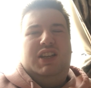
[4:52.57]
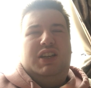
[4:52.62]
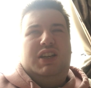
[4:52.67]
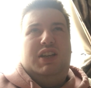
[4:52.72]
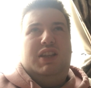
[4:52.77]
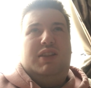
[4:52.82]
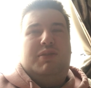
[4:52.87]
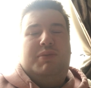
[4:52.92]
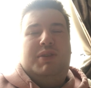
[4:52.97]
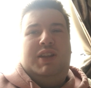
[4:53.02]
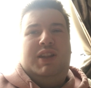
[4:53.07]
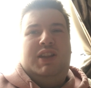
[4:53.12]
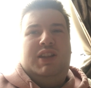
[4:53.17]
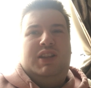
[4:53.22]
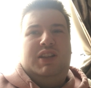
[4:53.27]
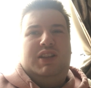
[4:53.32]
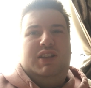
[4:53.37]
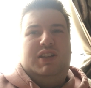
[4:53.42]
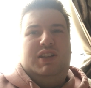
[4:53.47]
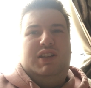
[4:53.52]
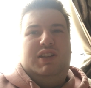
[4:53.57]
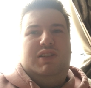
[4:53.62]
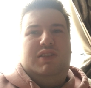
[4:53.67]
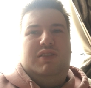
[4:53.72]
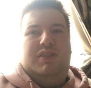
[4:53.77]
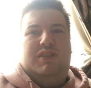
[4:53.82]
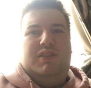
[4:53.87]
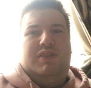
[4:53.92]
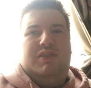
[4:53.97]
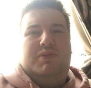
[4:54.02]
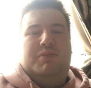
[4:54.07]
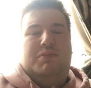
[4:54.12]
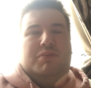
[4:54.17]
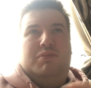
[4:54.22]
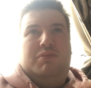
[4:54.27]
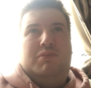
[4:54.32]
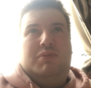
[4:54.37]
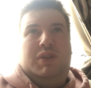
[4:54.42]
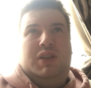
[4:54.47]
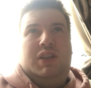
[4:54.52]
Because I mean,
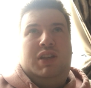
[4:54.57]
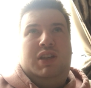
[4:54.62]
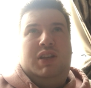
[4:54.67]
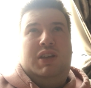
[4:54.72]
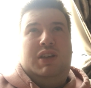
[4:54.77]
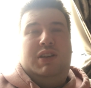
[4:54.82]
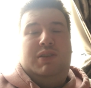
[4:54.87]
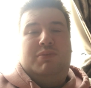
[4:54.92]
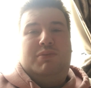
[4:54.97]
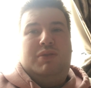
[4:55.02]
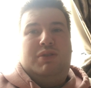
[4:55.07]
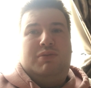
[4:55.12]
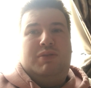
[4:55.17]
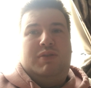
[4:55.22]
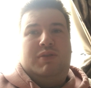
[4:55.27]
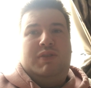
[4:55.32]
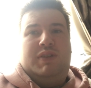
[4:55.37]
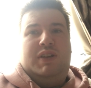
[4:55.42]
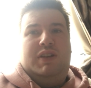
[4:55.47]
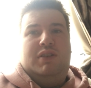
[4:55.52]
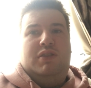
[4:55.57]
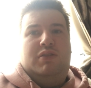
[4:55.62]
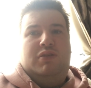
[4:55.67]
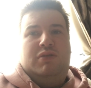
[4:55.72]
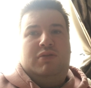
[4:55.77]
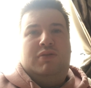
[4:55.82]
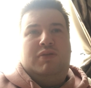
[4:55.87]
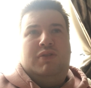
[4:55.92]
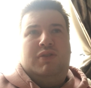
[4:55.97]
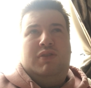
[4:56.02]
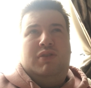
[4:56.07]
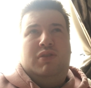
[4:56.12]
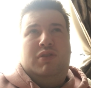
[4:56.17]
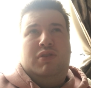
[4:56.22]
me, my brother, and